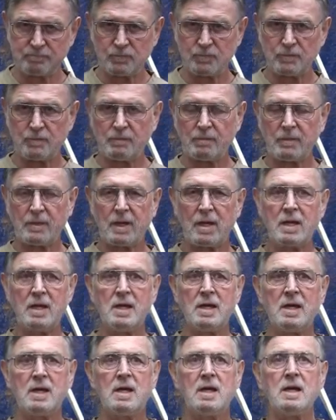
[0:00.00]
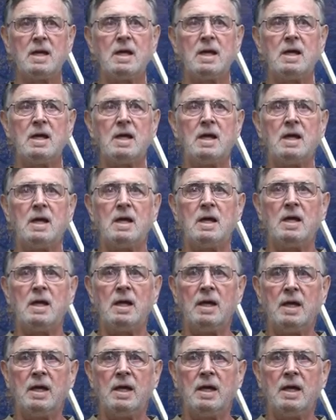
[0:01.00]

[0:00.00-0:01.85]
Nothing is said.